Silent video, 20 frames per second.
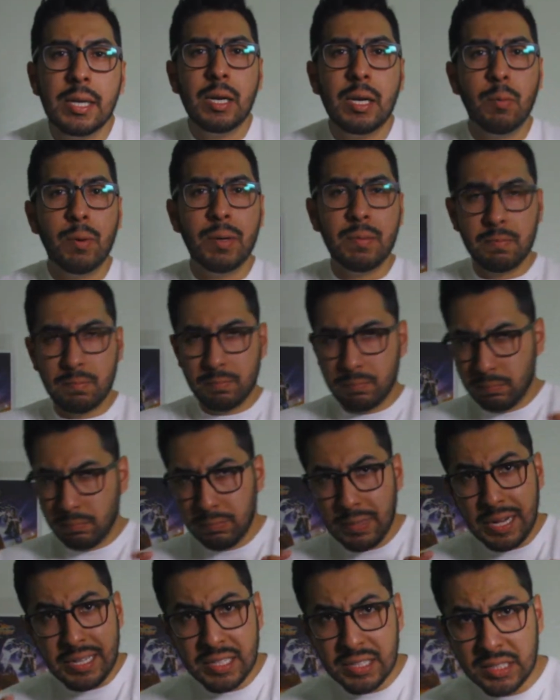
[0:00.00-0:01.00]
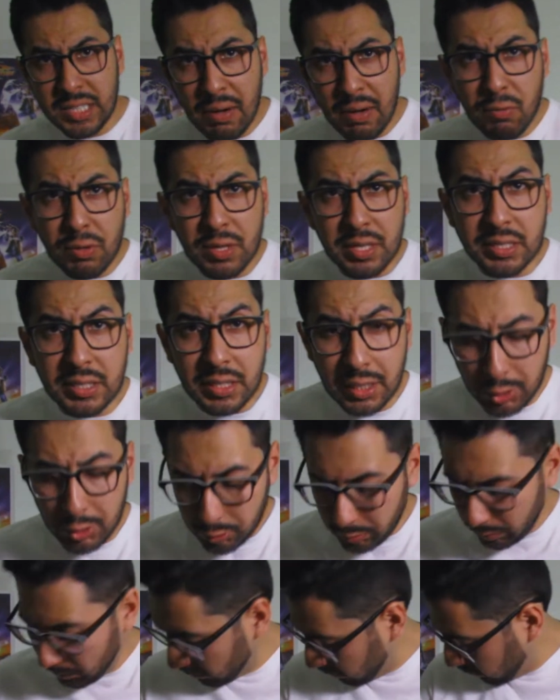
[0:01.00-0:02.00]
When I discovered this
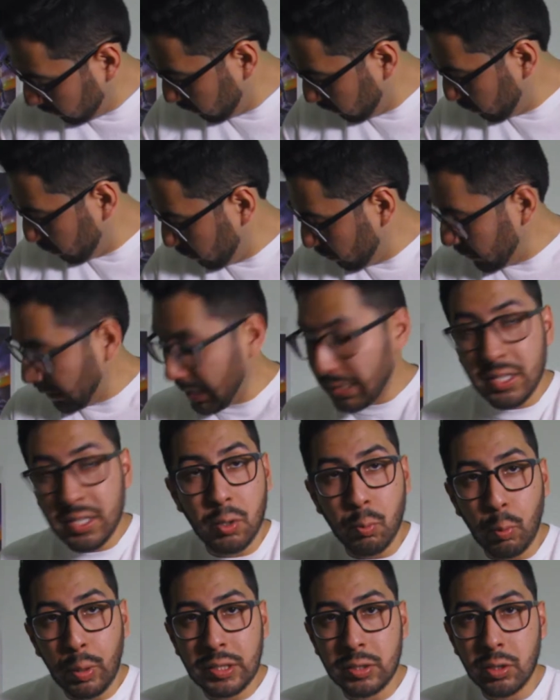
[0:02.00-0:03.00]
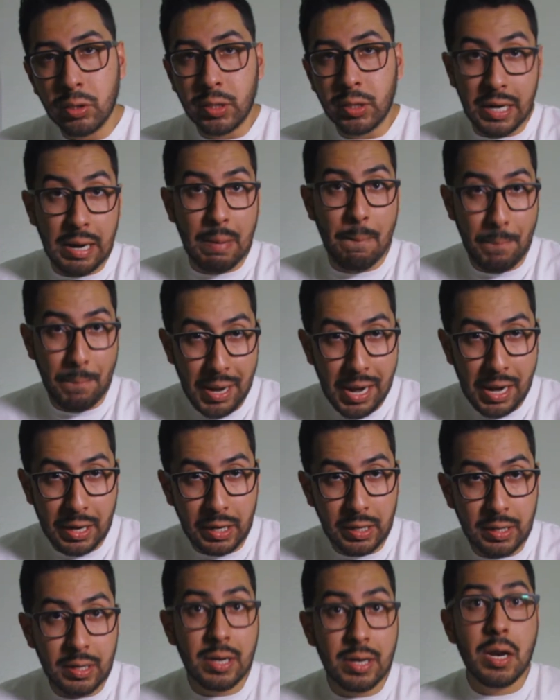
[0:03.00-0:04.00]
t-shirt, and I did the research and I bought
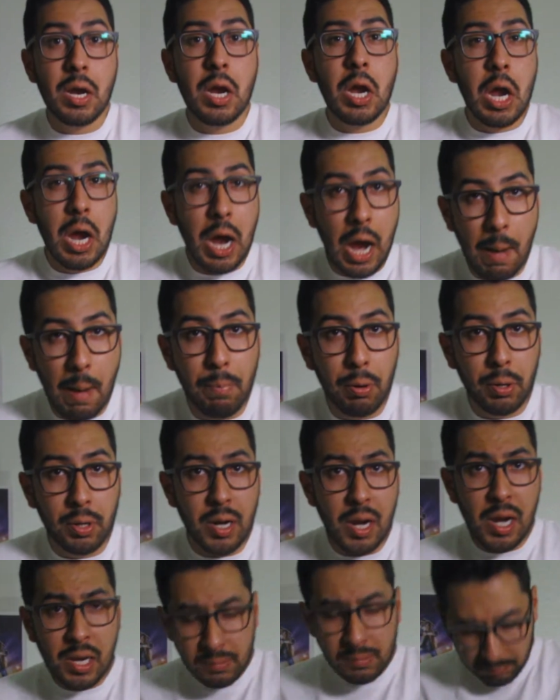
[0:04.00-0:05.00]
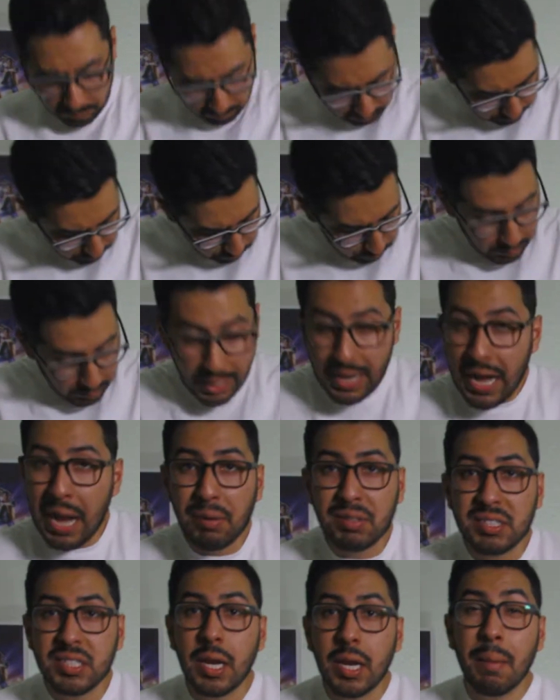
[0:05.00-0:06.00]
it, I put it on, and I
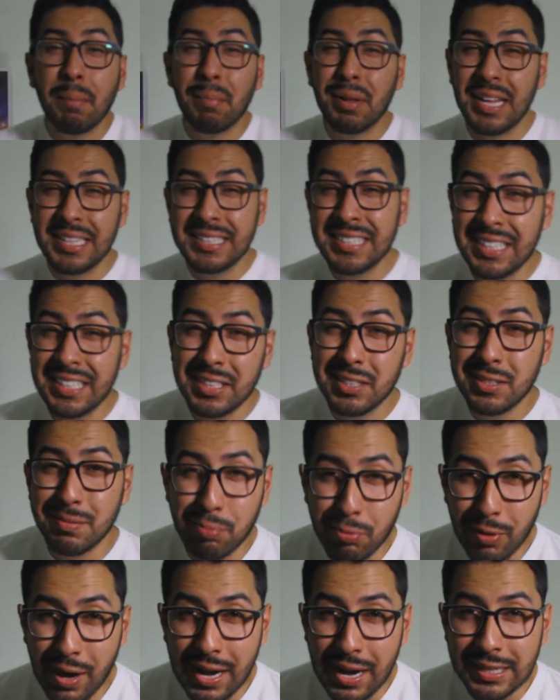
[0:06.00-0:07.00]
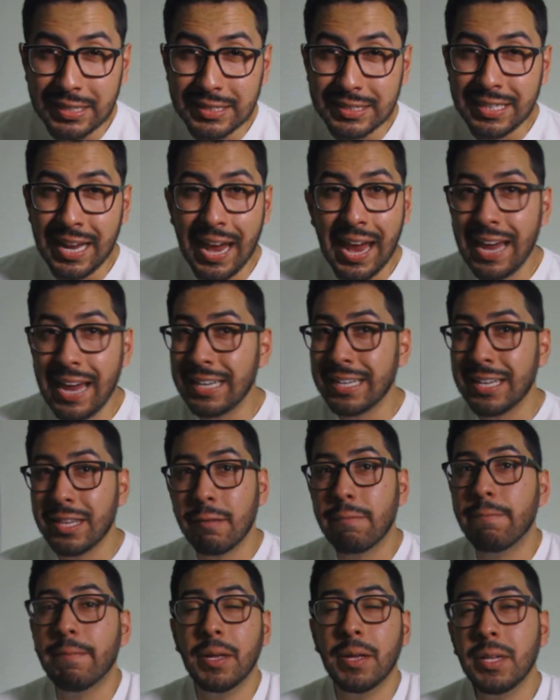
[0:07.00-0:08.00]
was pleasantly surprised at the
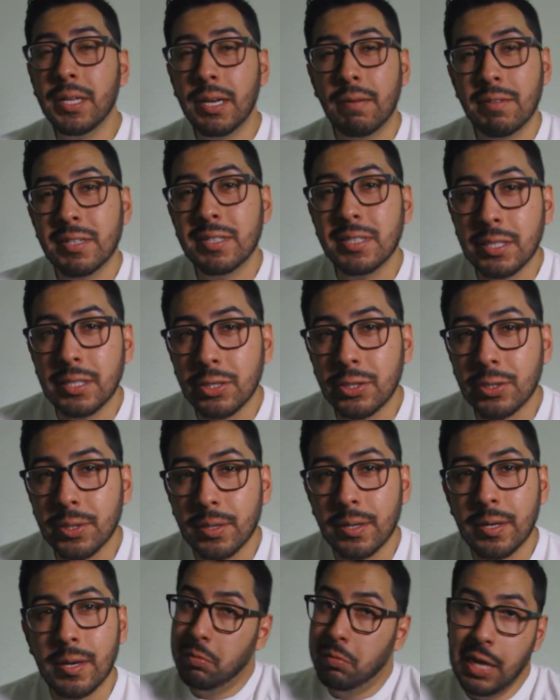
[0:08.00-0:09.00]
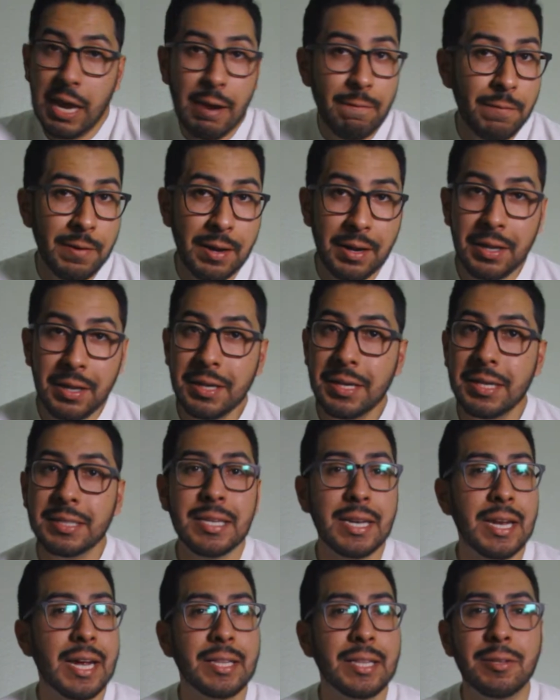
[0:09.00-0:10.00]
feeling of this t-shirt. Definitely isn't
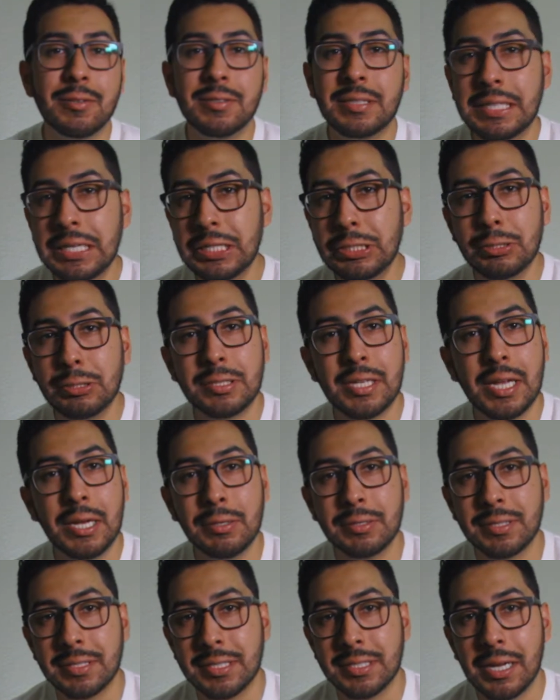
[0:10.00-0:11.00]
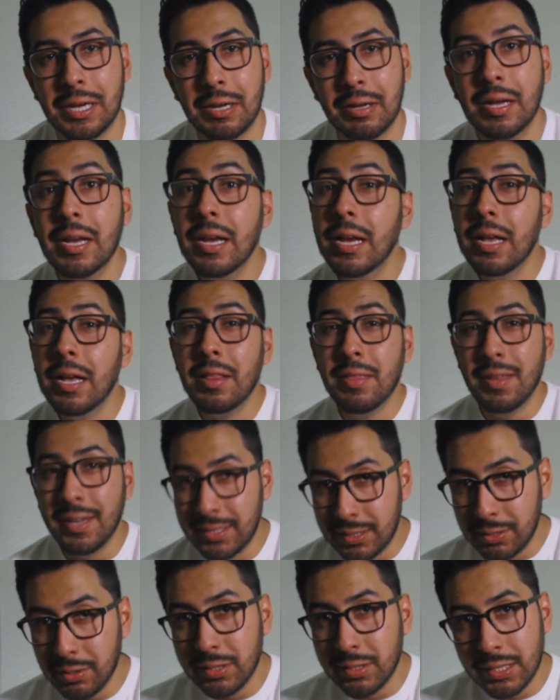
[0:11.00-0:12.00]
like those t-shirts they used to sell. They
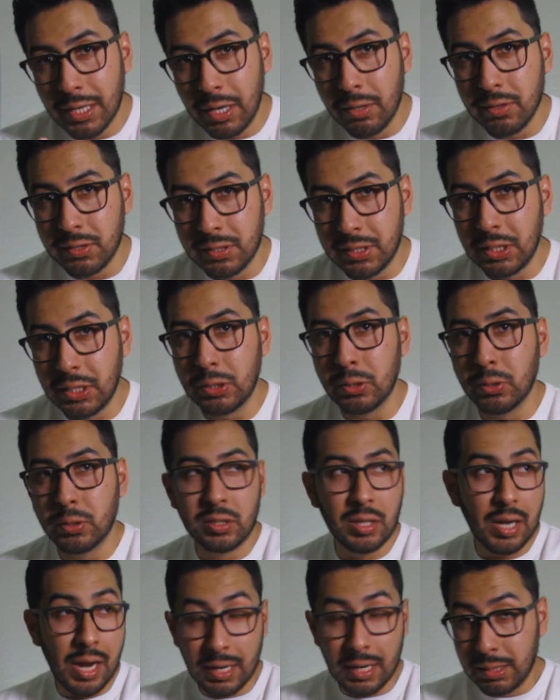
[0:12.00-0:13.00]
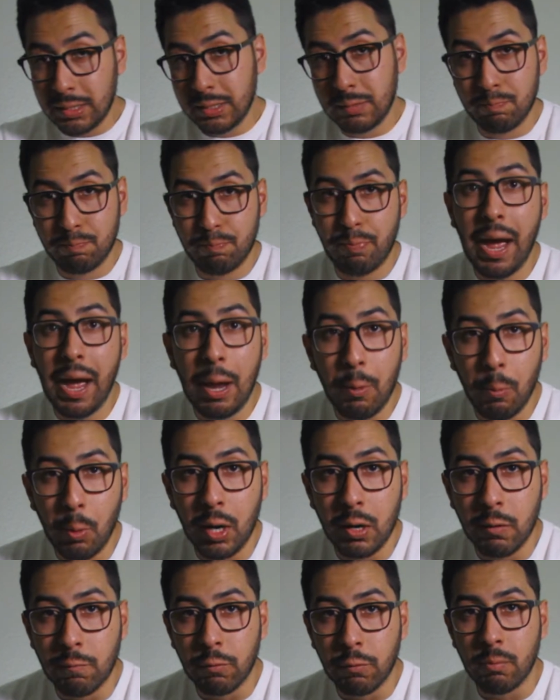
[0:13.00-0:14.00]
still sell those t-shirts. I bought
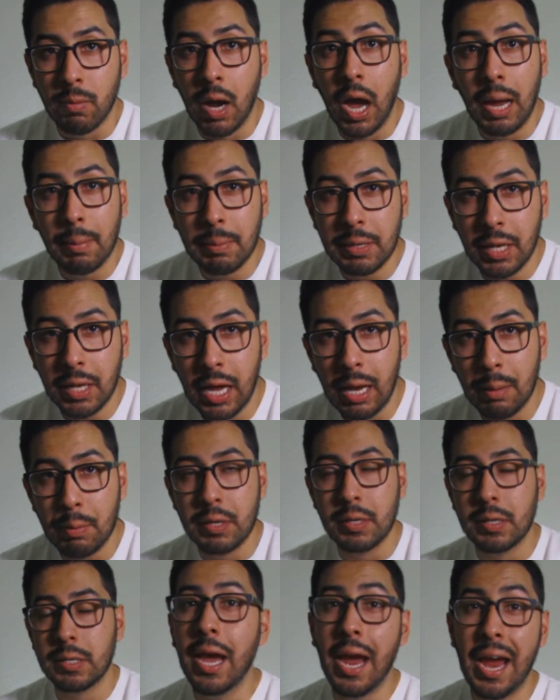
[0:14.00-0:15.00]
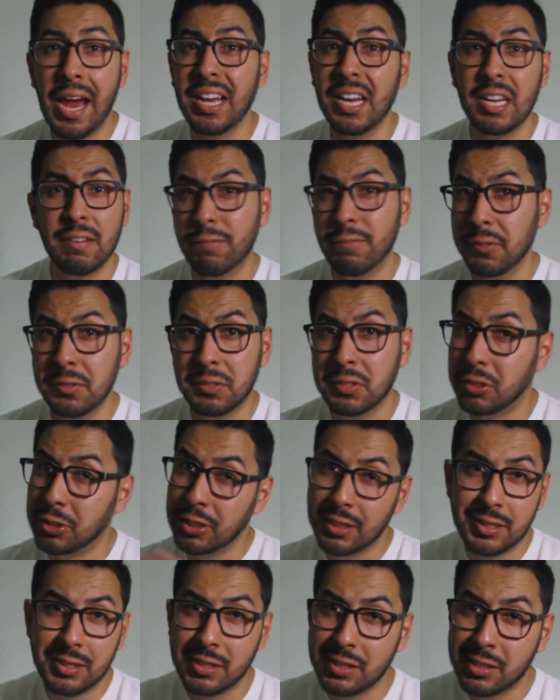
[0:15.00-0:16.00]
one from Hobby Lobby, and it feels
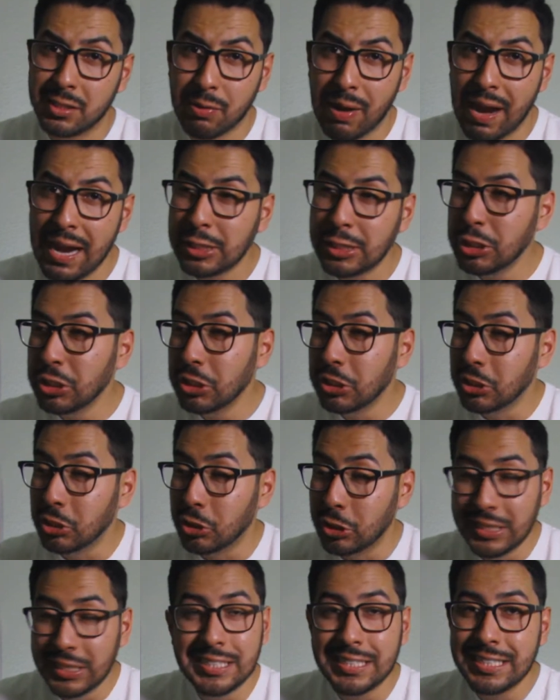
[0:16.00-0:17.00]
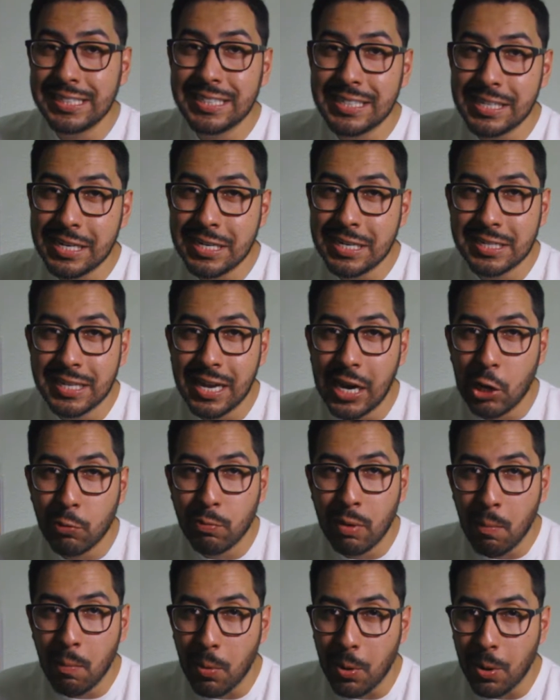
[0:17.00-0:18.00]
just as scratchy and just as thin as I
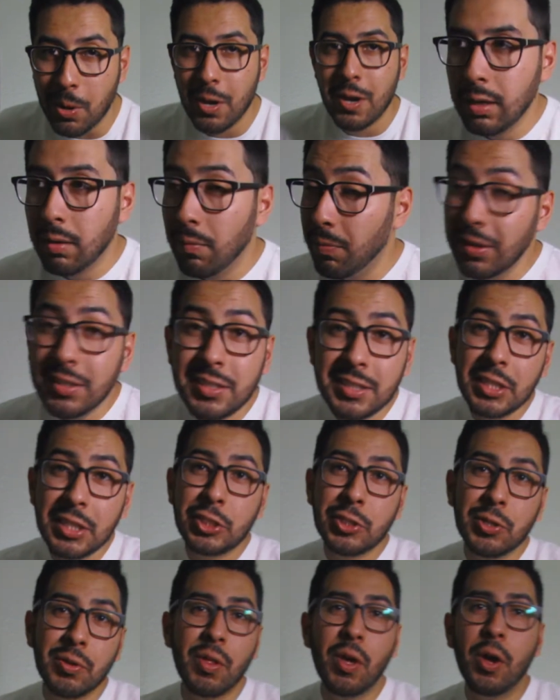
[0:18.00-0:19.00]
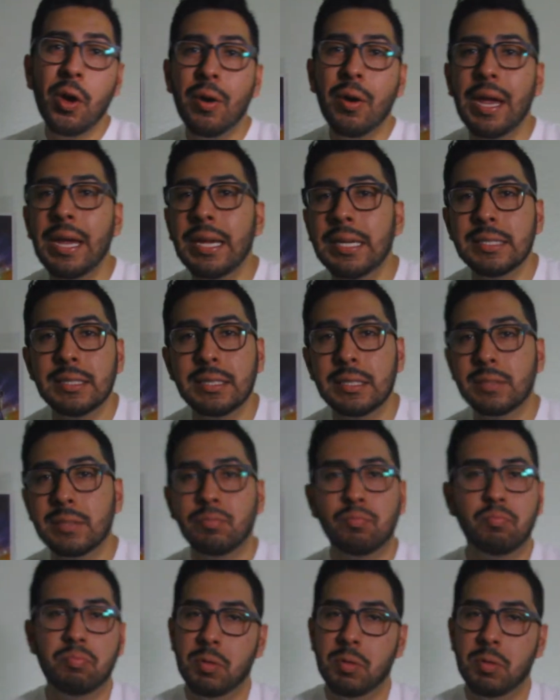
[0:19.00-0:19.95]
remember. This t-shirt, though, is